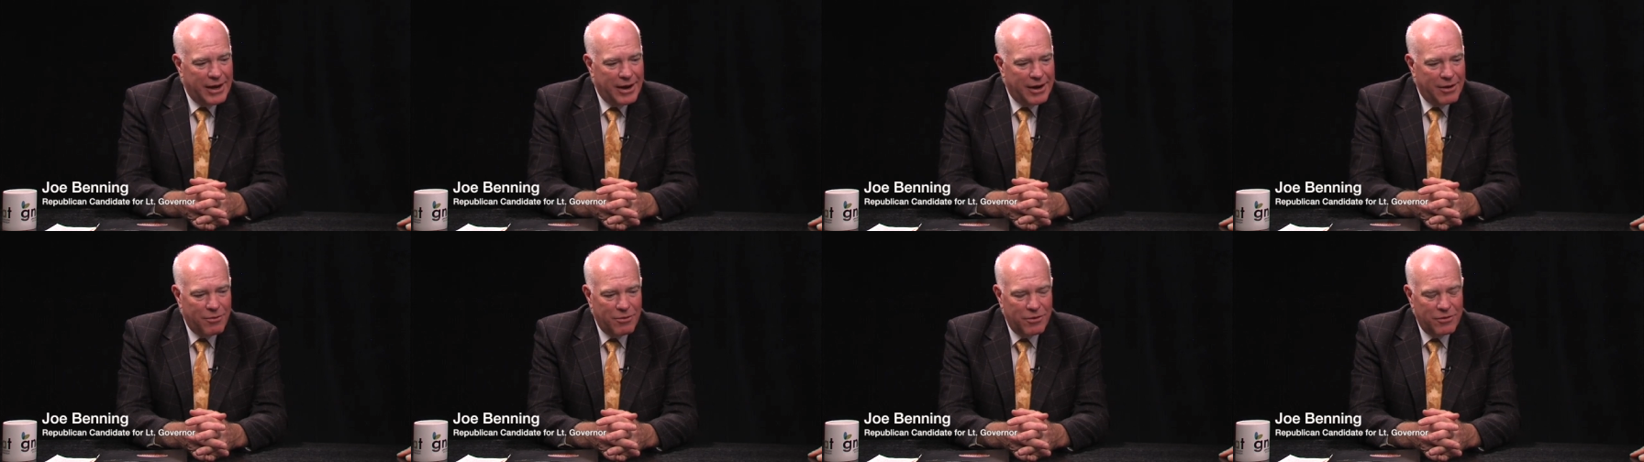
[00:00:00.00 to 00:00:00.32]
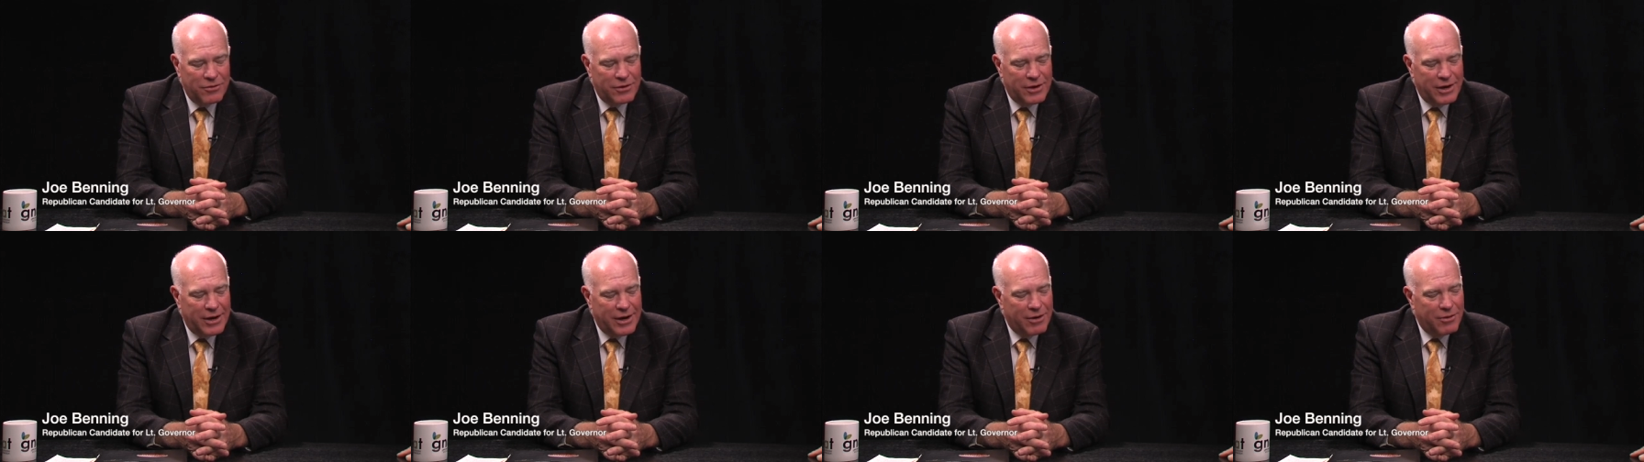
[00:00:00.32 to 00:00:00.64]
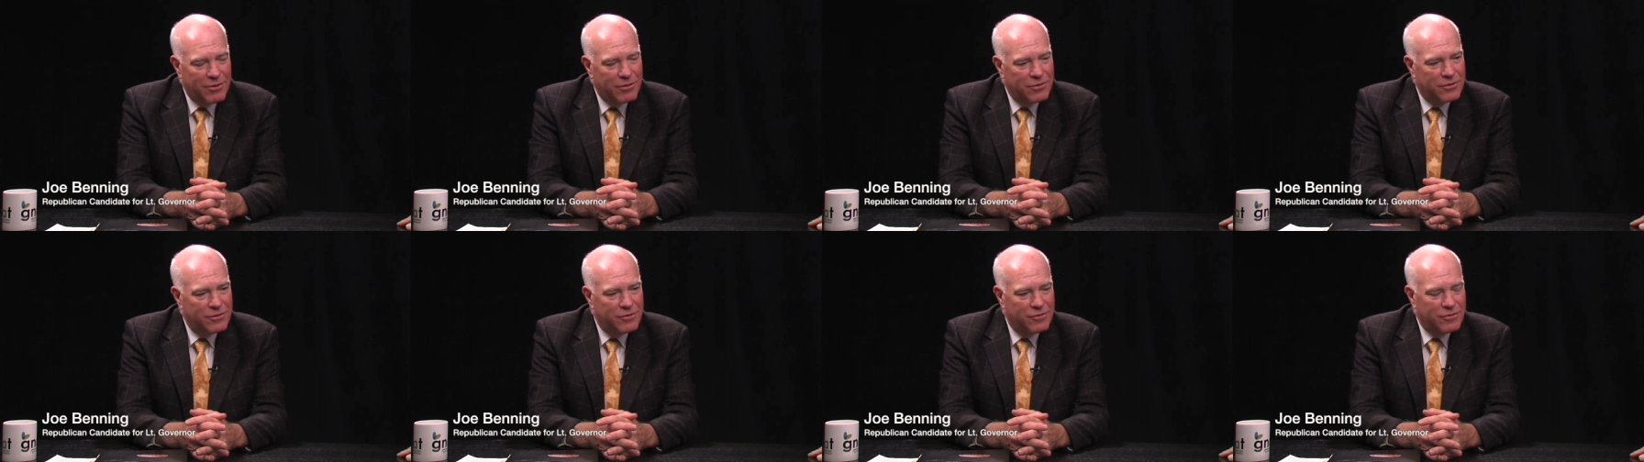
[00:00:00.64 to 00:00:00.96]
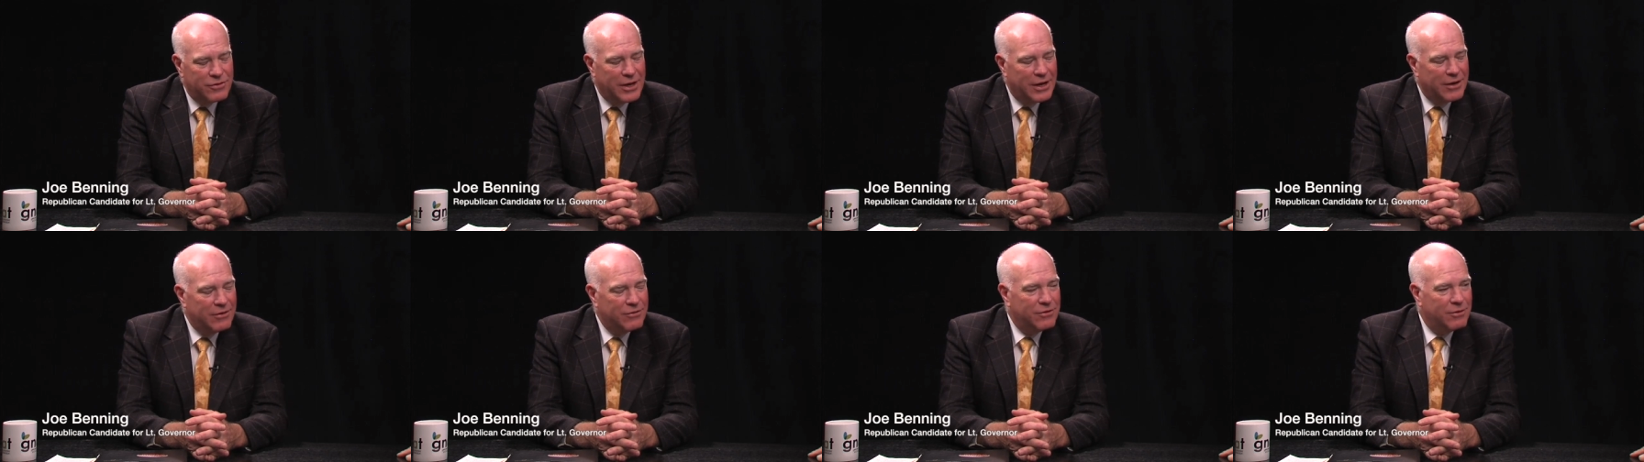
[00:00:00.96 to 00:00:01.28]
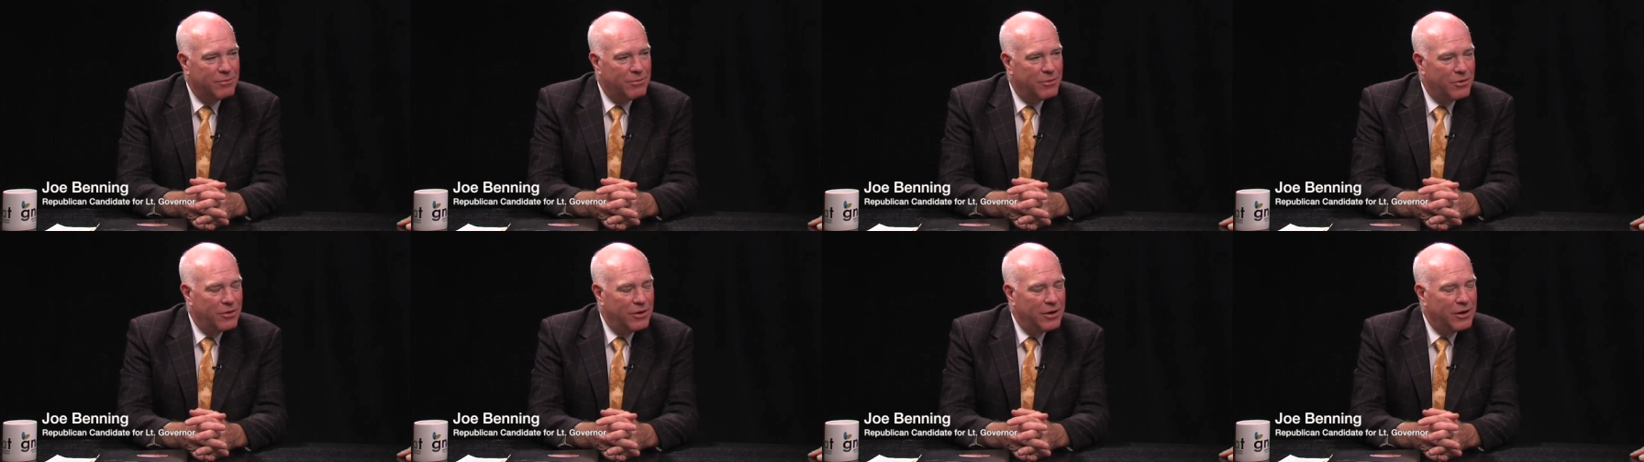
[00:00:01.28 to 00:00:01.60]
hours and hours of
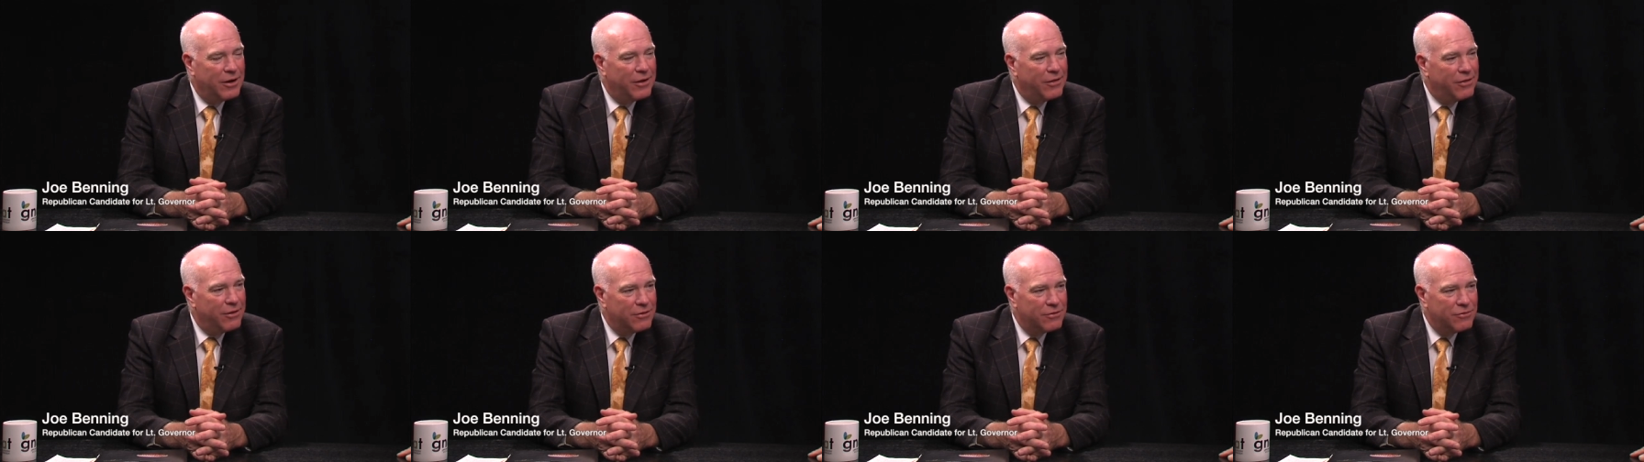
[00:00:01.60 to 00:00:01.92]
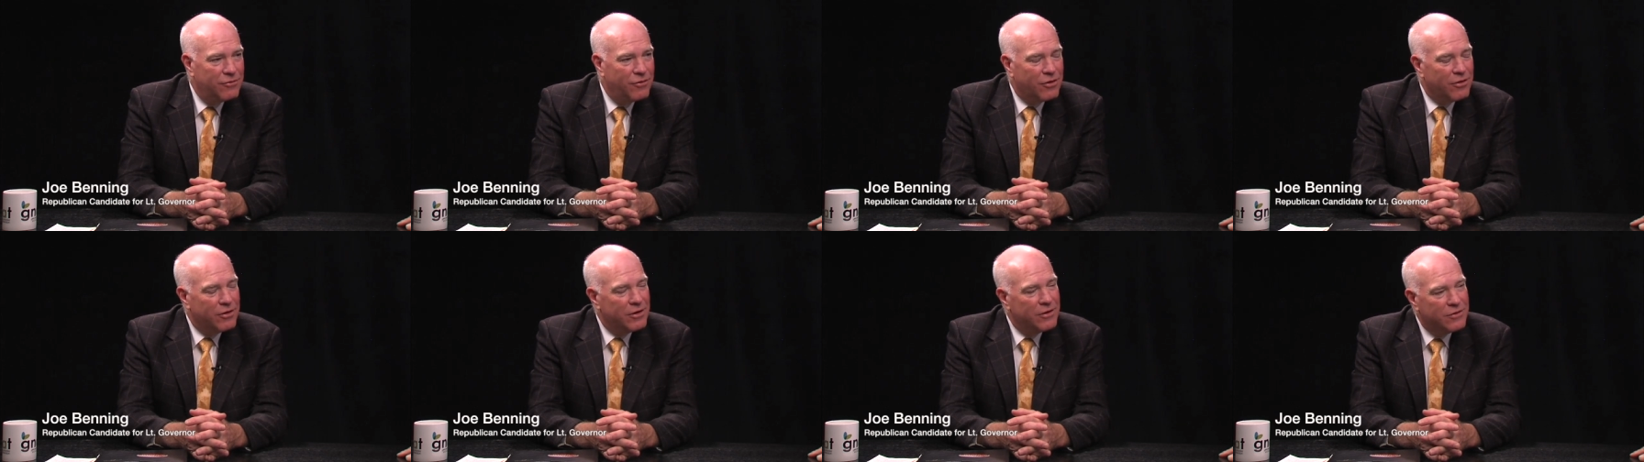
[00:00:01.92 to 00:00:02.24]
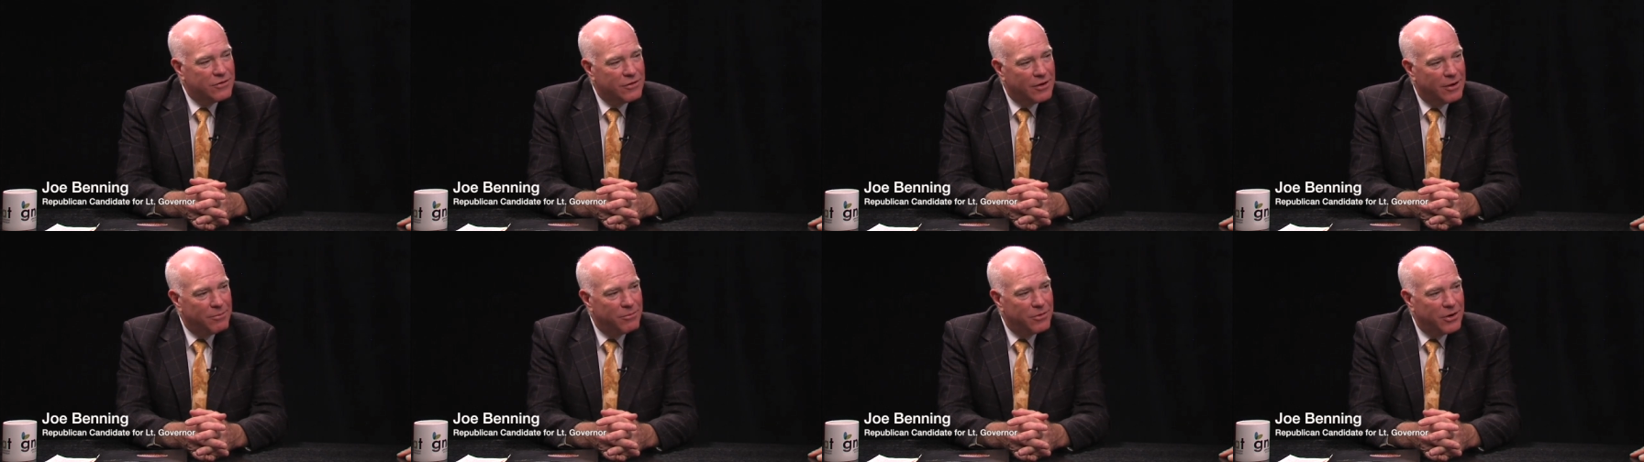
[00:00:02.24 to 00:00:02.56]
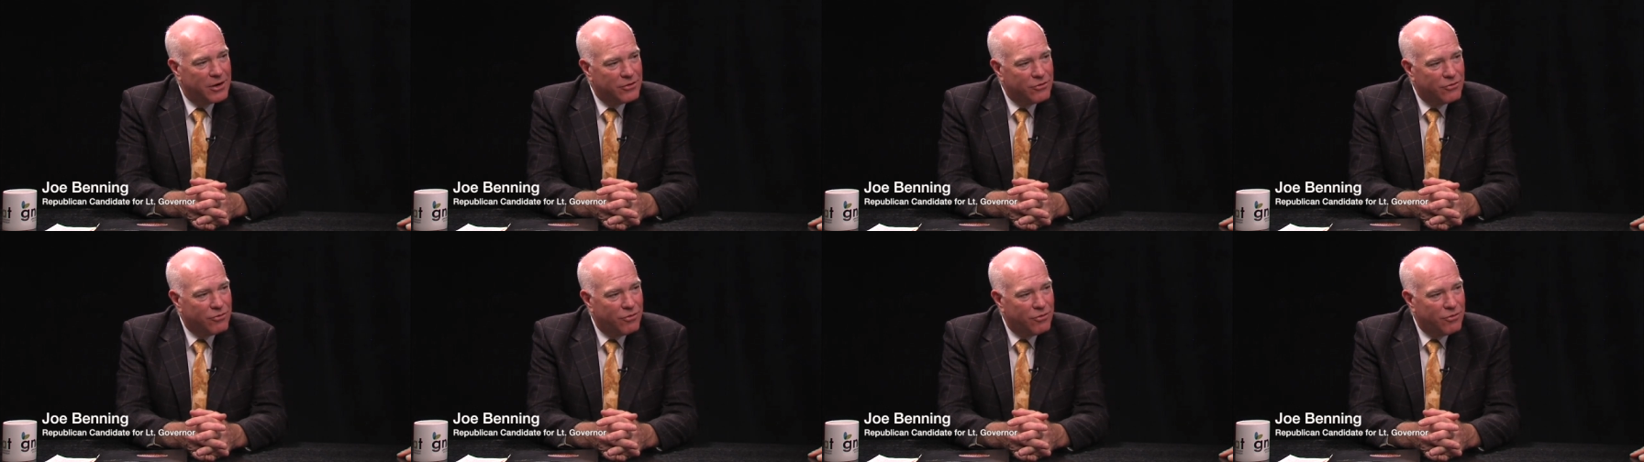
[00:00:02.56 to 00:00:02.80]
testimony on this very subject,